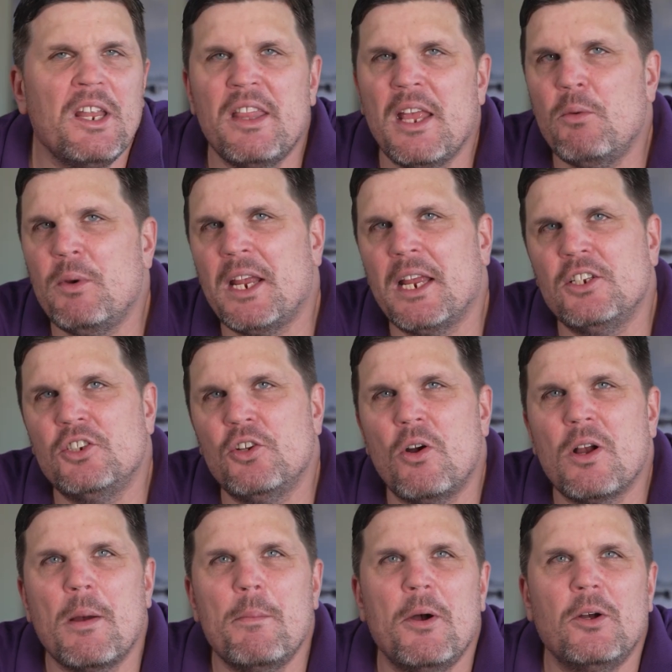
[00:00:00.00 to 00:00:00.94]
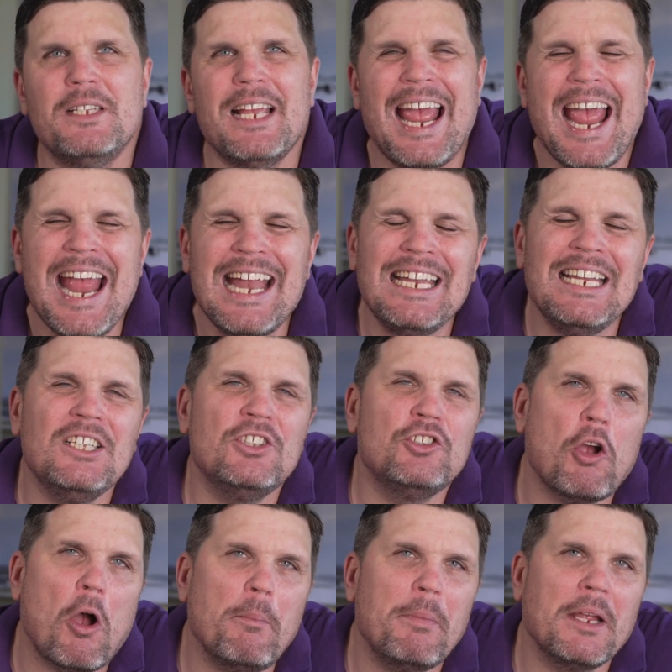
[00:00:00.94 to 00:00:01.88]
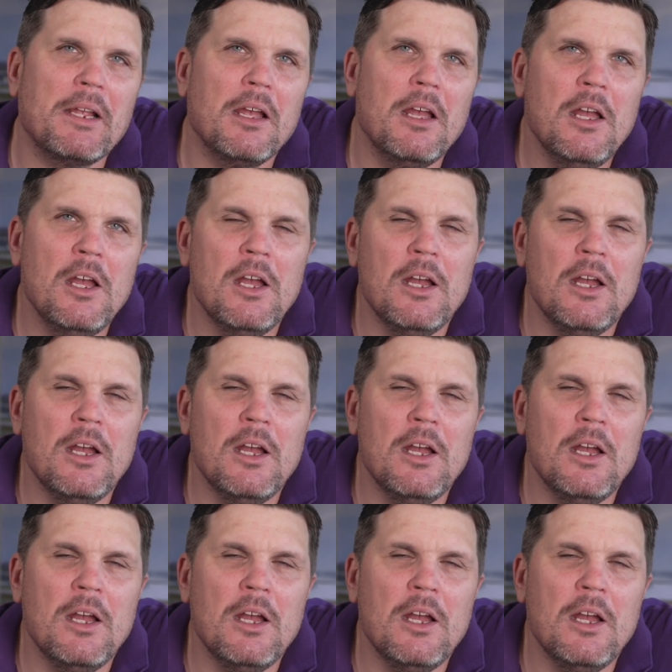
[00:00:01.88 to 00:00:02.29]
There we can talk about any topic